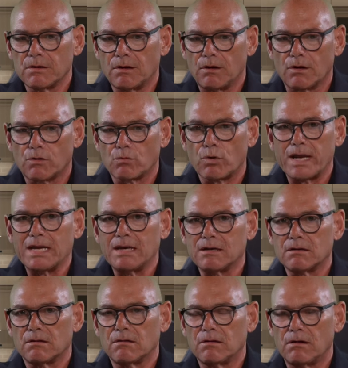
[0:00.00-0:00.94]
a
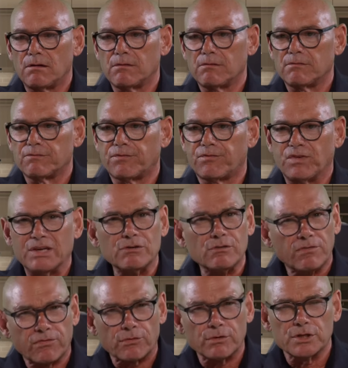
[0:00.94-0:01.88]
great uh,
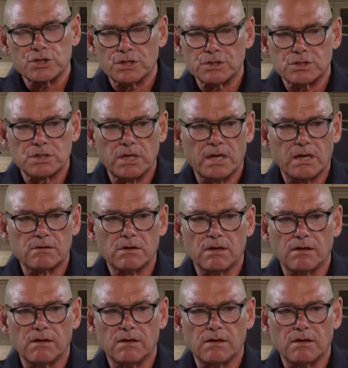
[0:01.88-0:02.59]
feel for it just yet.